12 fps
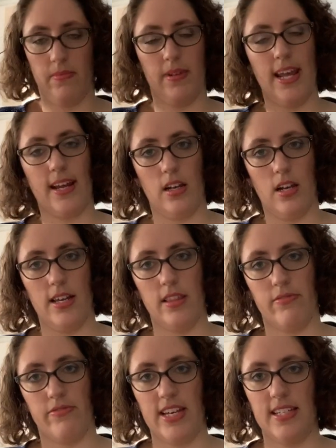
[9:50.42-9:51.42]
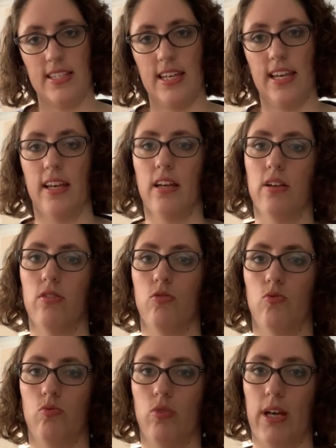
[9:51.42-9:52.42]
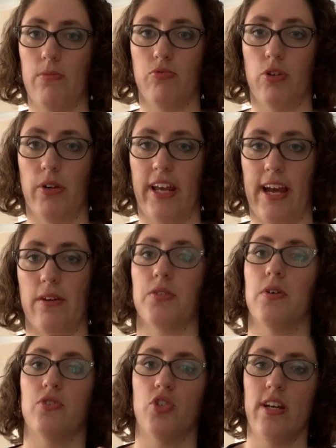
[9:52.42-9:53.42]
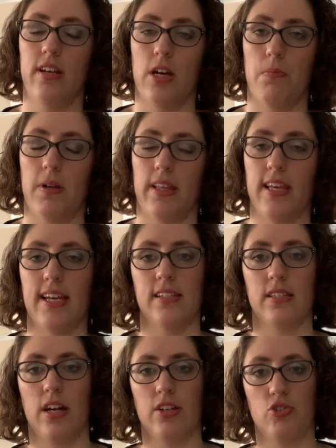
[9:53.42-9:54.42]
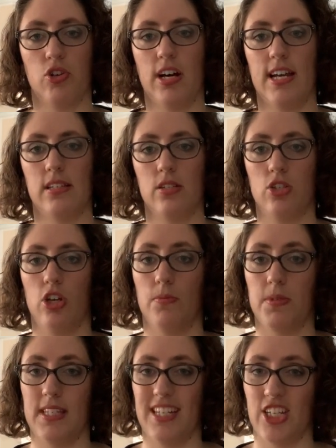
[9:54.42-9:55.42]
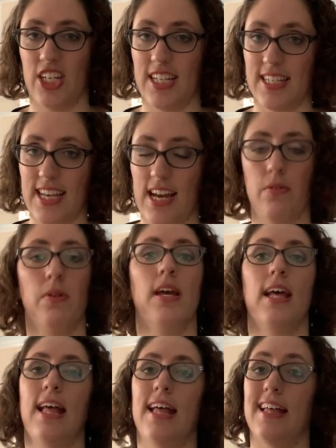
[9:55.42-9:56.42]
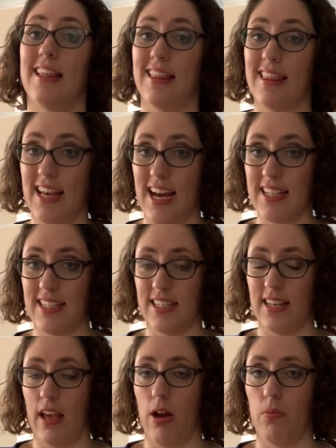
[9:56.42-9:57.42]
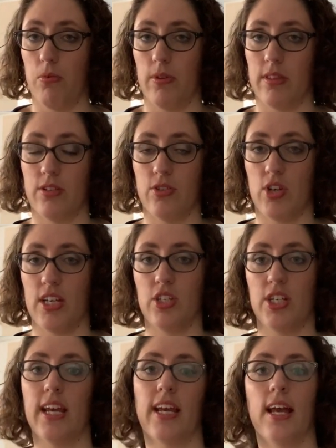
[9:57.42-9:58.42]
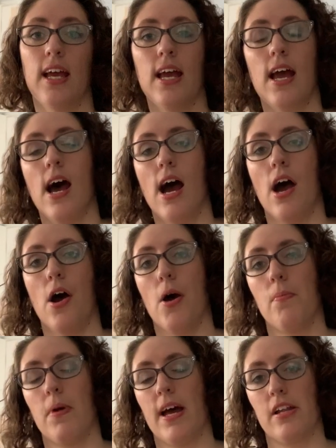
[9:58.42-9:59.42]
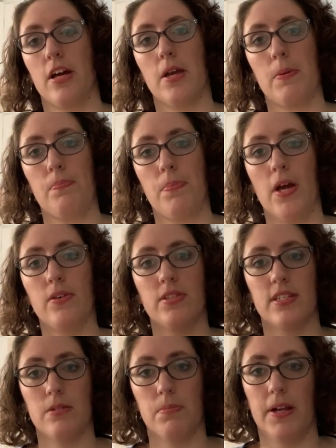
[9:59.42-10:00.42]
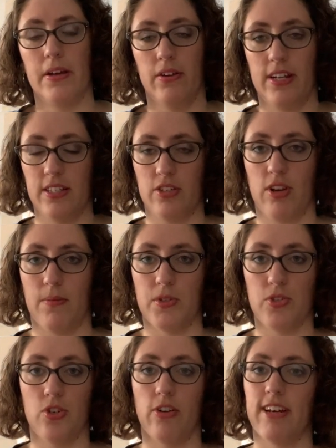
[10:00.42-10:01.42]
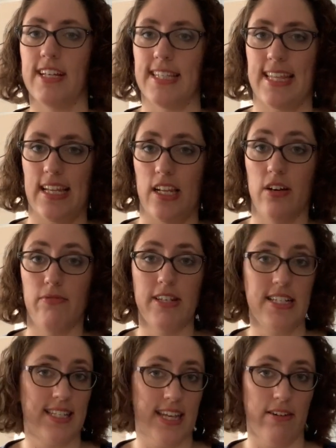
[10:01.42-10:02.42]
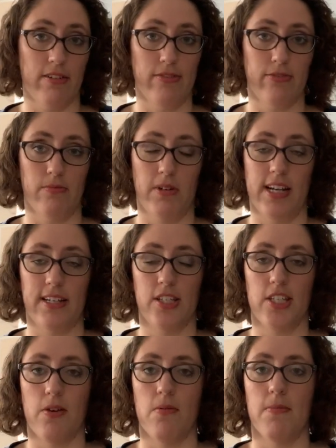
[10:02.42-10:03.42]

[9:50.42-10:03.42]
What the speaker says: neckline, the facing, kept rolling out. So I tried a couple of things. I tried top stitching it down, and that didn't help with the stretching. And I posted about it on Instagram stories, and the lovely Sarah from Like So